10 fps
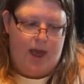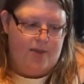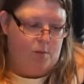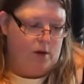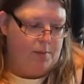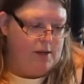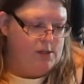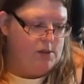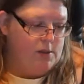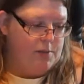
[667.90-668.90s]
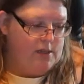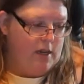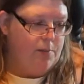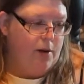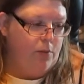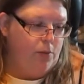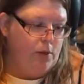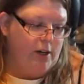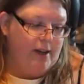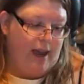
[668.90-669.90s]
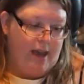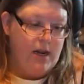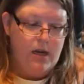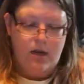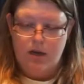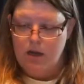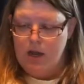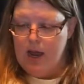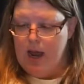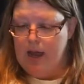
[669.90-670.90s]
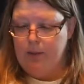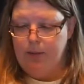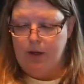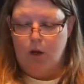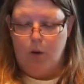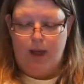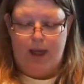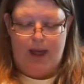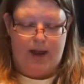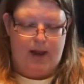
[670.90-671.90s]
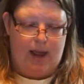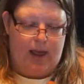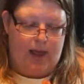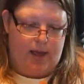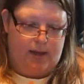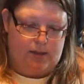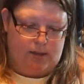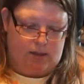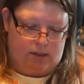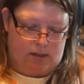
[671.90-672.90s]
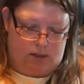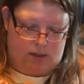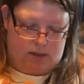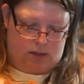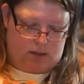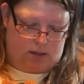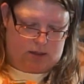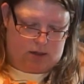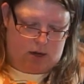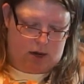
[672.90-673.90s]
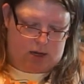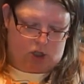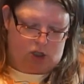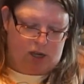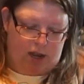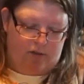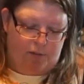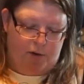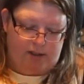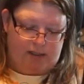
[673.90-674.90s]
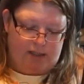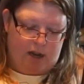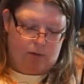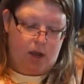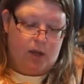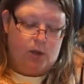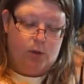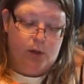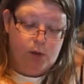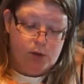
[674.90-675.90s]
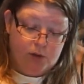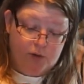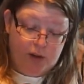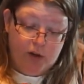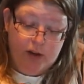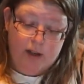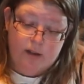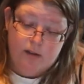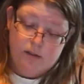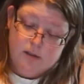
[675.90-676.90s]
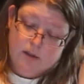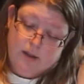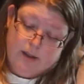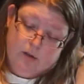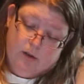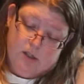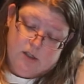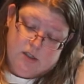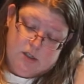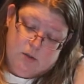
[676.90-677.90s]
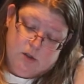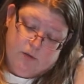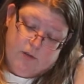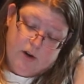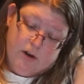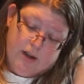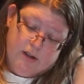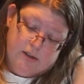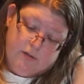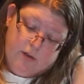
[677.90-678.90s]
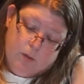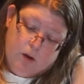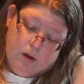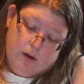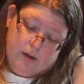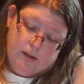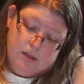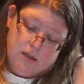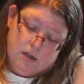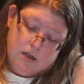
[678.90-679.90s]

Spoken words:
And then what I'm going to do is I'm going to take my ruler again, and I'm going to go ahead and just kind of press it down. You can use your fingernails, like you can just use your fingernails if you want,